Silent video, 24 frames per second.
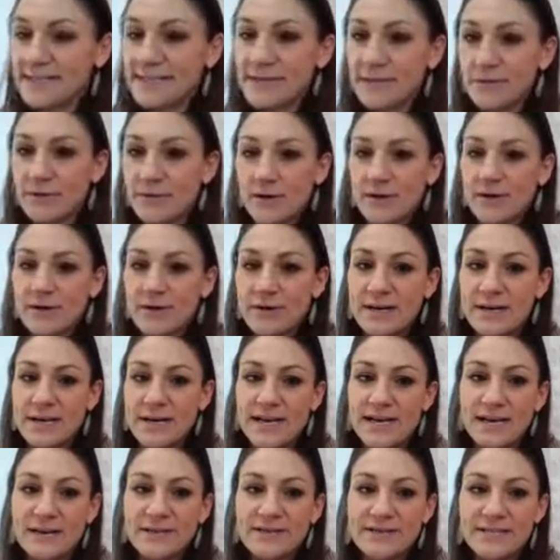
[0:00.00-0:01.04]
0,
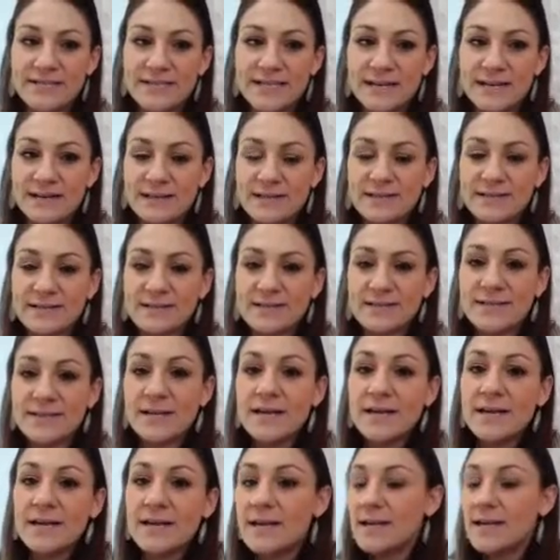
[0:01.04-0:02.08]
-6.
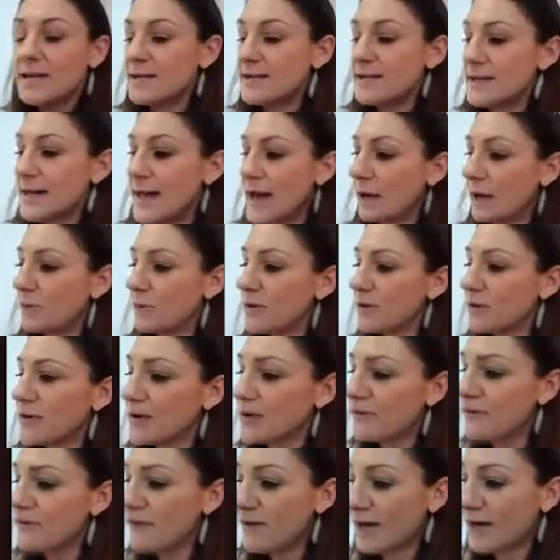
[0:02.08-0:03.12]
Now we
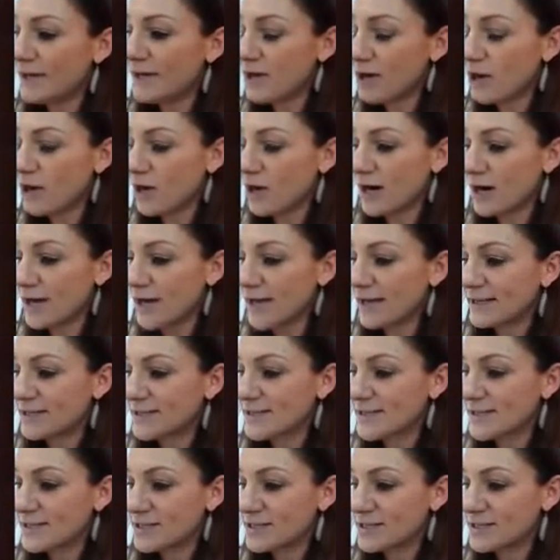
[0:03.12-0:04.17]
want to find our
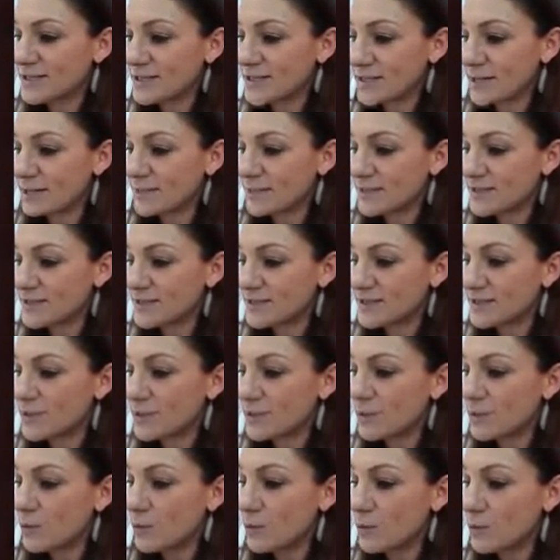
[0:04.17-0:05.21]
x-intercepts.
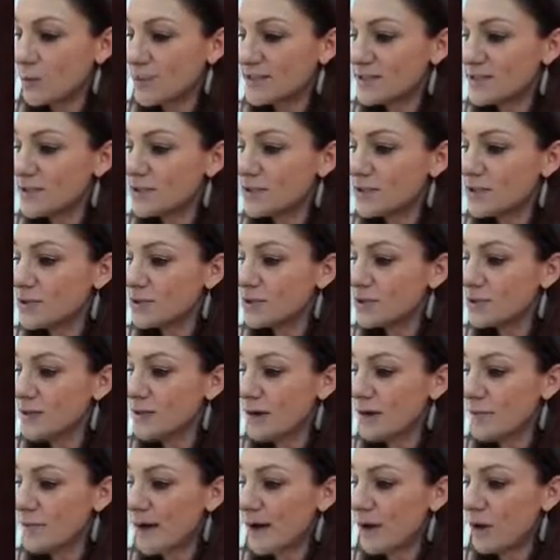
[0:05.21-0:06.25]
What's true
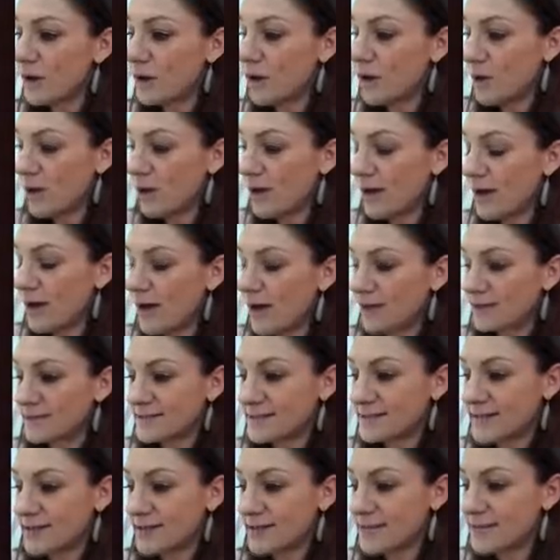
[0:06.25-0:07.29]
about all
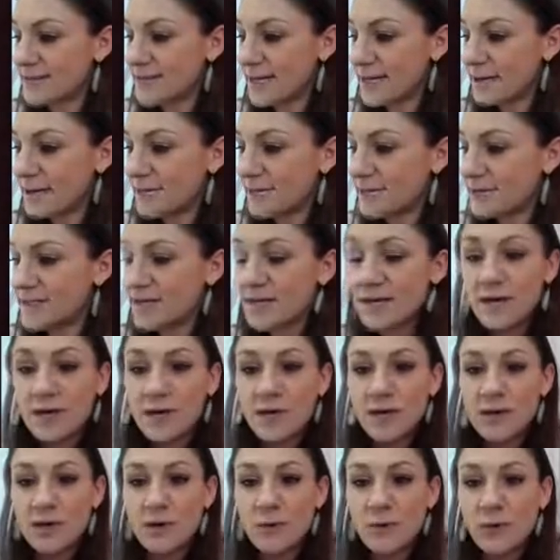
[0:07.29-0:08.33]
x-intercepts?
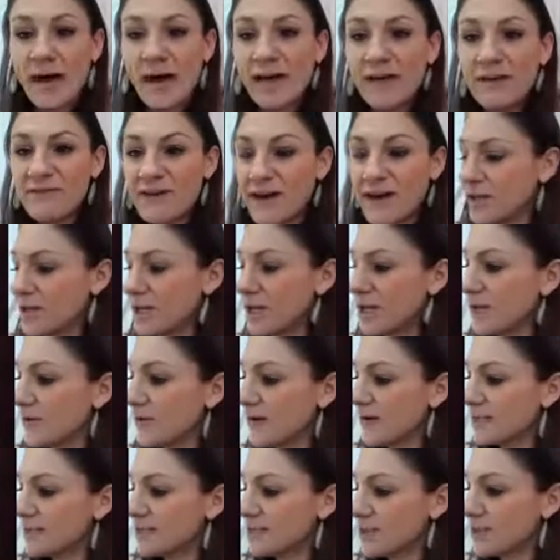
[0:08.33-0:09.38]
The y
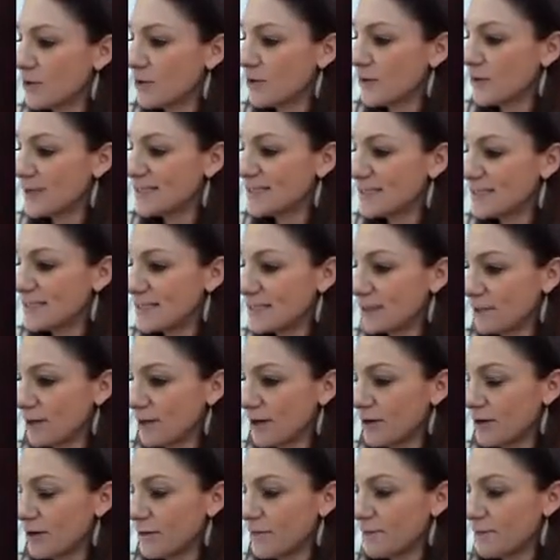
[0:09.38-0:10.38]
value is always 0.